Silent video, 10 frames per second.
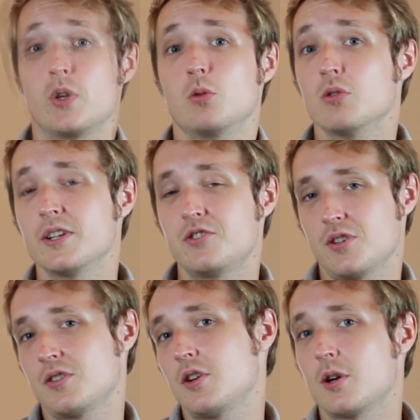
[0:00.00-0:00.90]
So let's
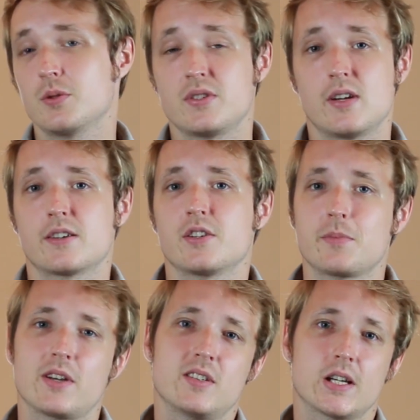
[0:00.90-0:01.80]
just go section
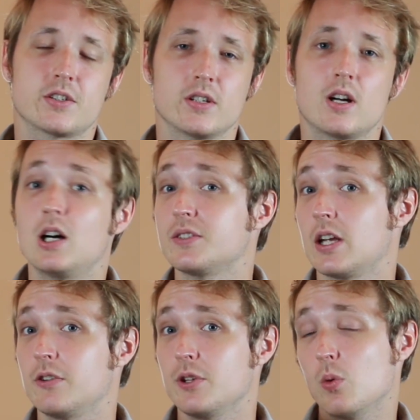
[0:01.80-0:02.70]
by section. I'll
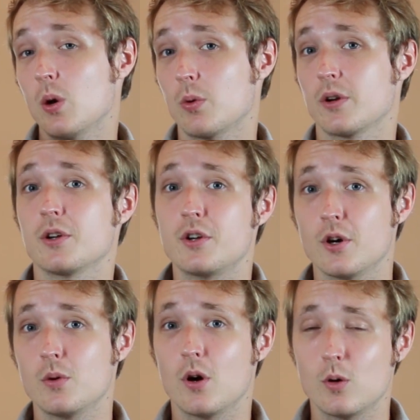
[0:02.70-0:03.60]
tell you what we're gonna
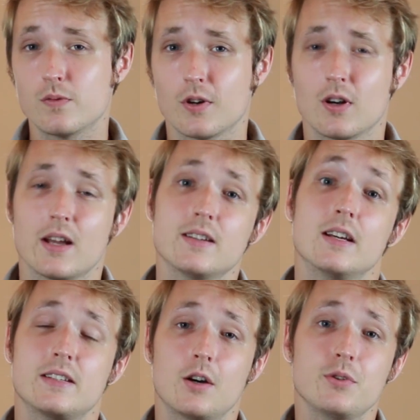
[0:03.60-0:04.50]
go over and
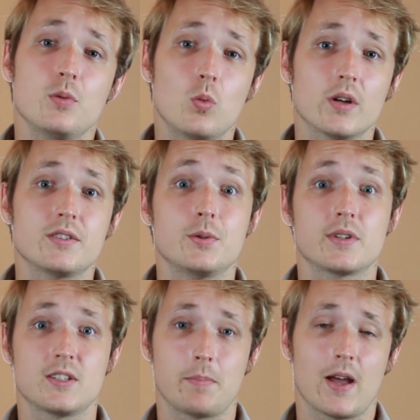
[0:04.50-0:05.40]
tell you what to
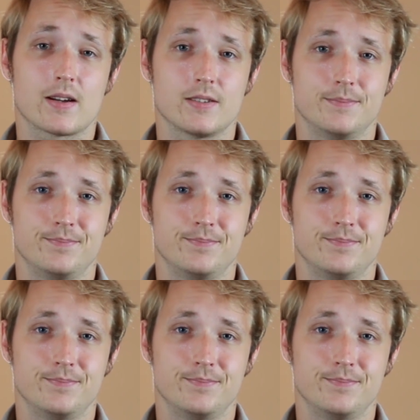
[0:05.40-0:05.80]
expect.